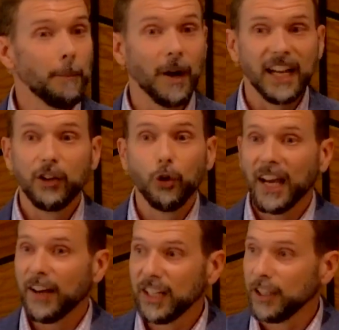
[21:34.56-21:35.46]
but I don't
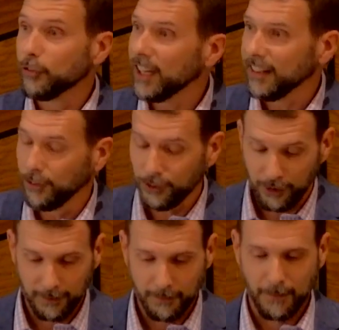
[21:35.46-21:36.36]
have any
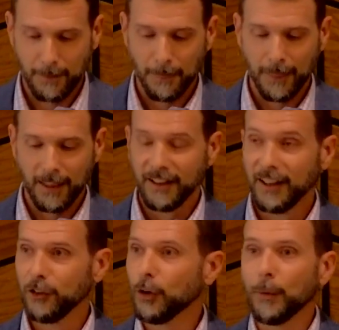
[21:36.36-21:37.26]
friends.
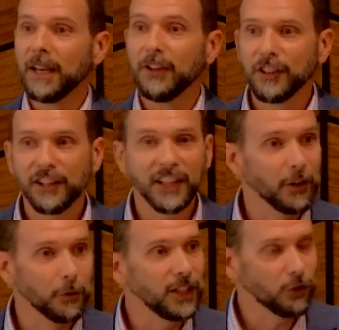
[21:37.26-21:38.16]
So I'm basically
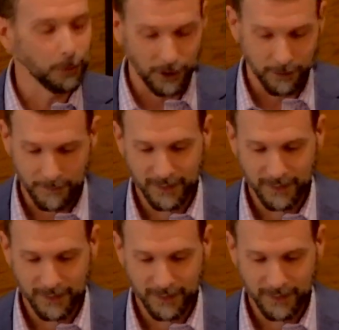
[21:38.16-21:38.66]
unreachable.